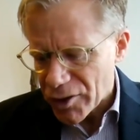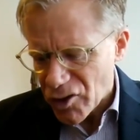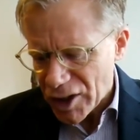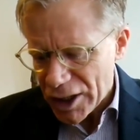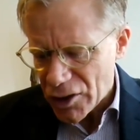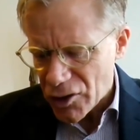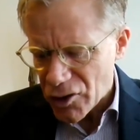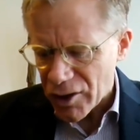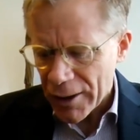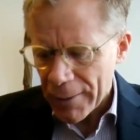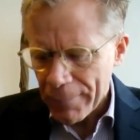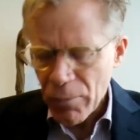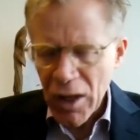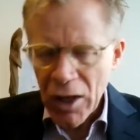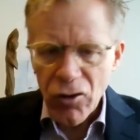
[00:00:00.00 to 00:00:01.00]
the
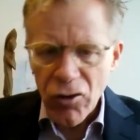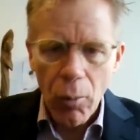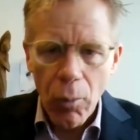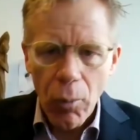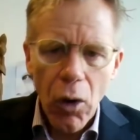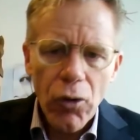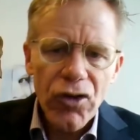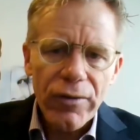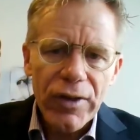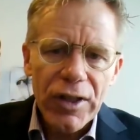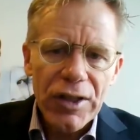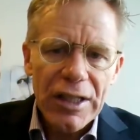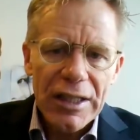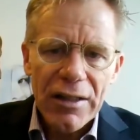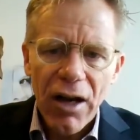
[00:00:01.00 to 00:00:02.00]
disease. So
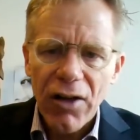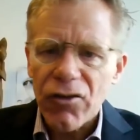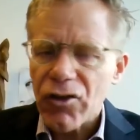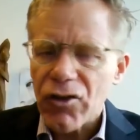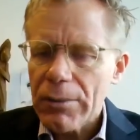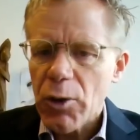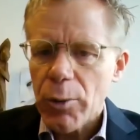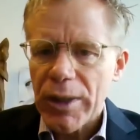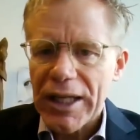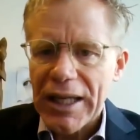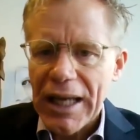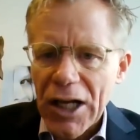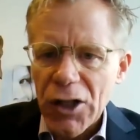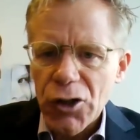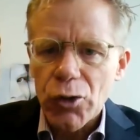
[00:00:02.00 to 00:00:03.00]
most of it did not
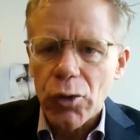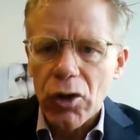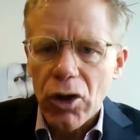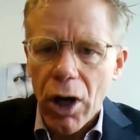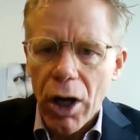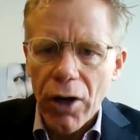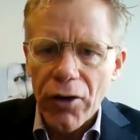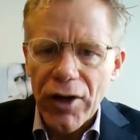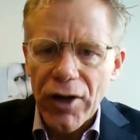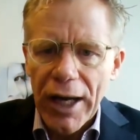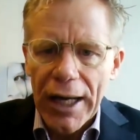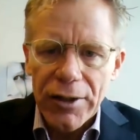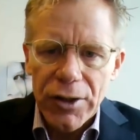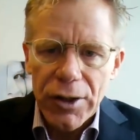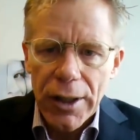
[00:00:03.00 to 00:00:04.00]
seem to be casual
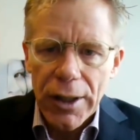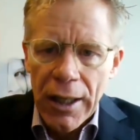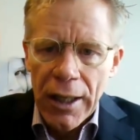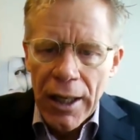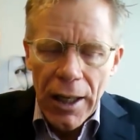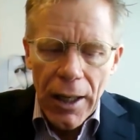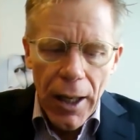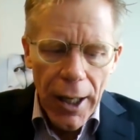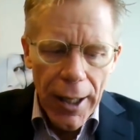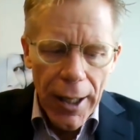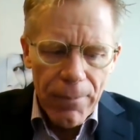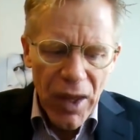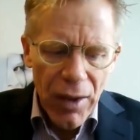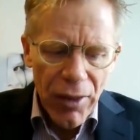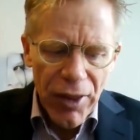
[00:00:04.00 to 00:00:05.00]
contact.
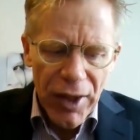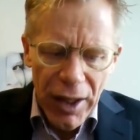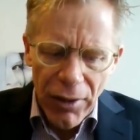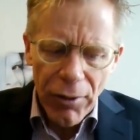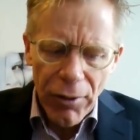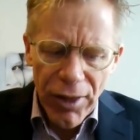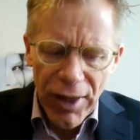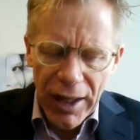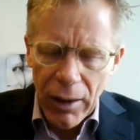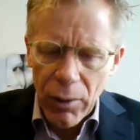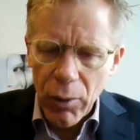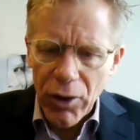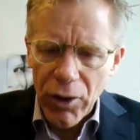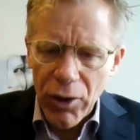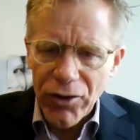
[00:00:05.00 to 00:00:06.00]
The other
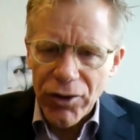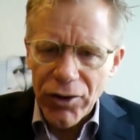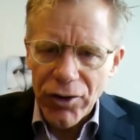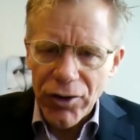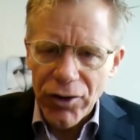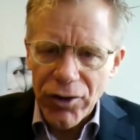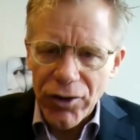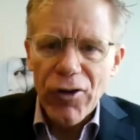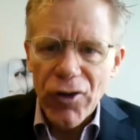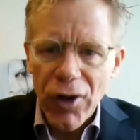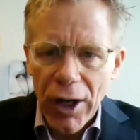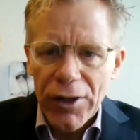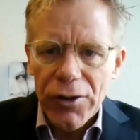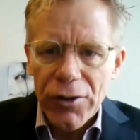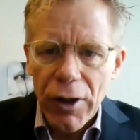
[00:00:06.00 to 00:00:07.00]
thing I wanted to
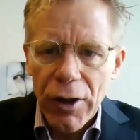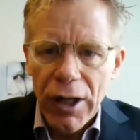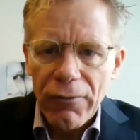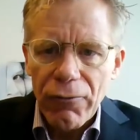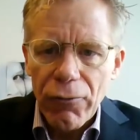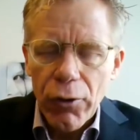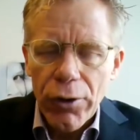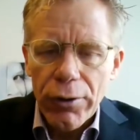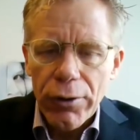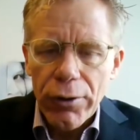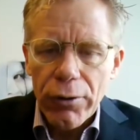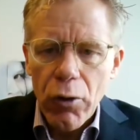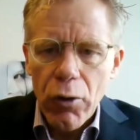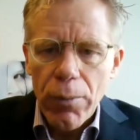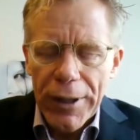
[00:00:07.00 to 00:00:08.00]
emphasize for the
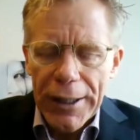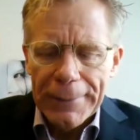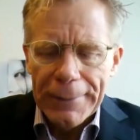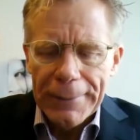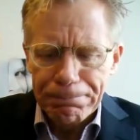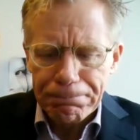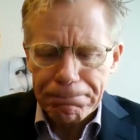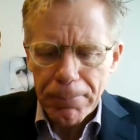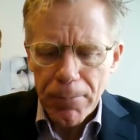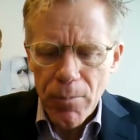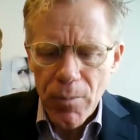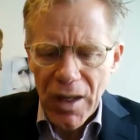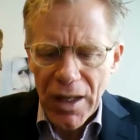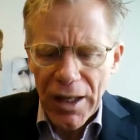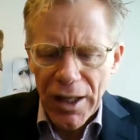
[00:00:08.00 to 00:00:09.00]
group,
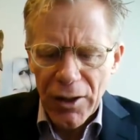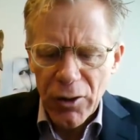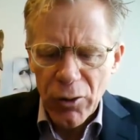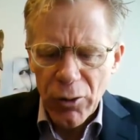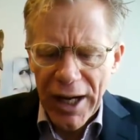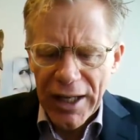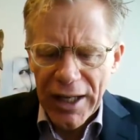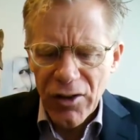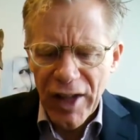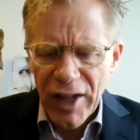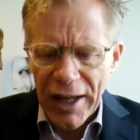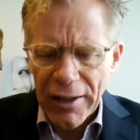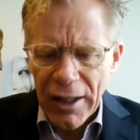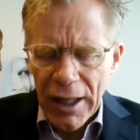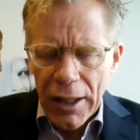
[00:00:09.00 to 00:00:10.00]
Craig, is
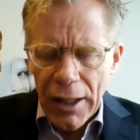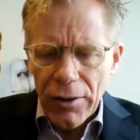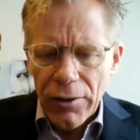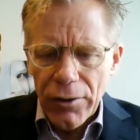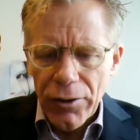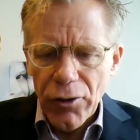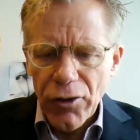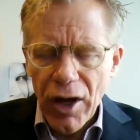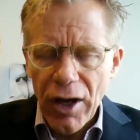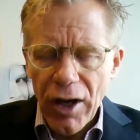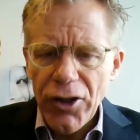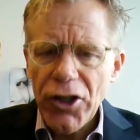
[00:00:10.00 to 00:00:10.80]
that there's a